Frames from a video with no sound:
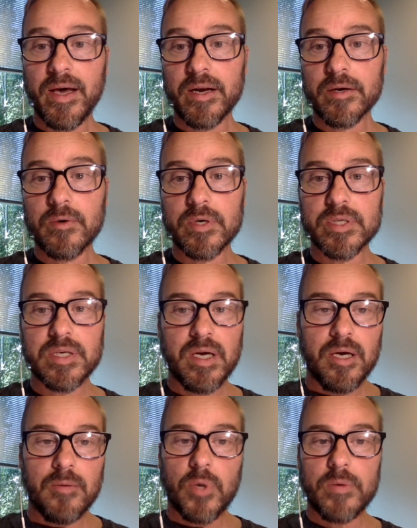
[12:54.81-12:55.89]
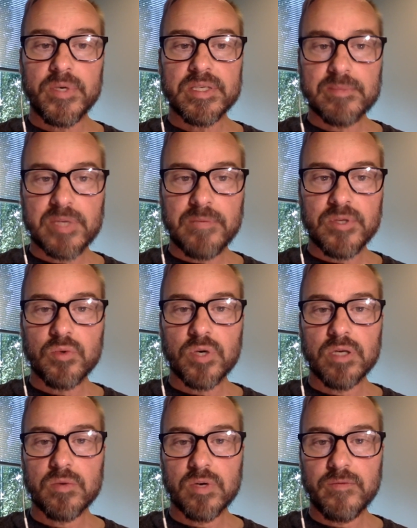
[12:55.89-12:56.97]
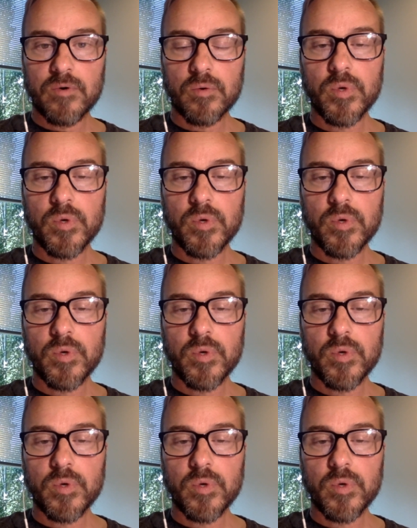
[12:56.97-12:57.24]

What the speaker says: And of course, probably sometime in 2024,